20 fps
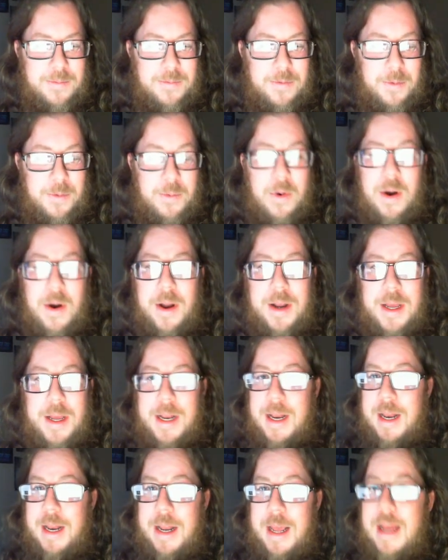for one
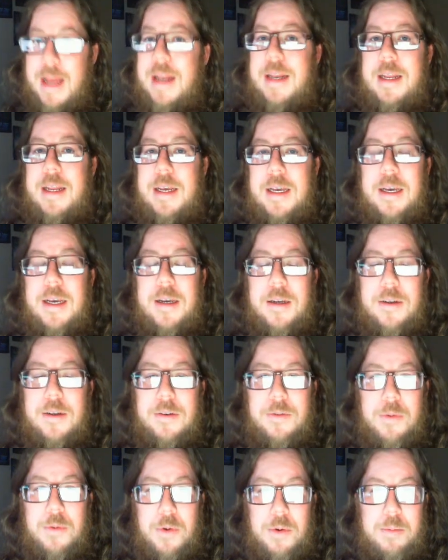an indie
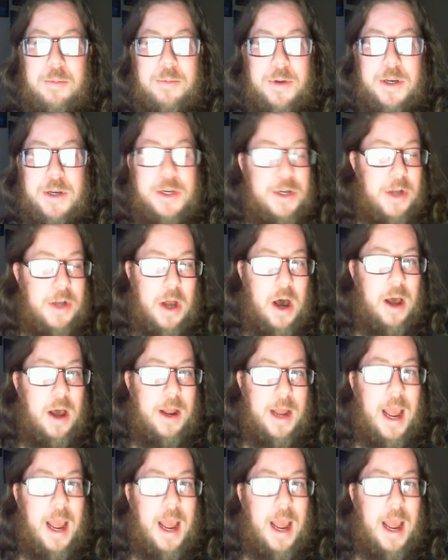group could not